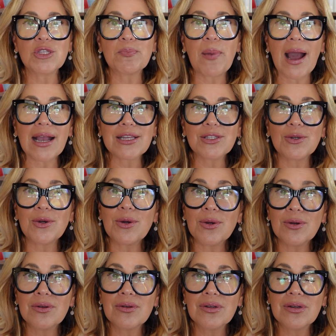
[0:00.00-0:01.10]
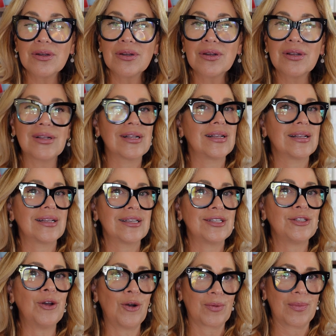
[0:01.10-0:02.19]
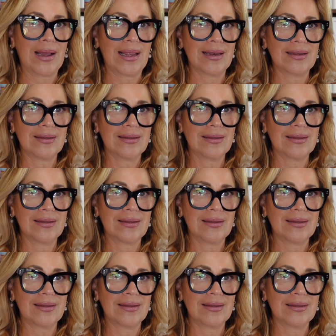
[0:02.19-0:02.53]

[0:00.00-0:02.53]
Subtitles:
back to normal.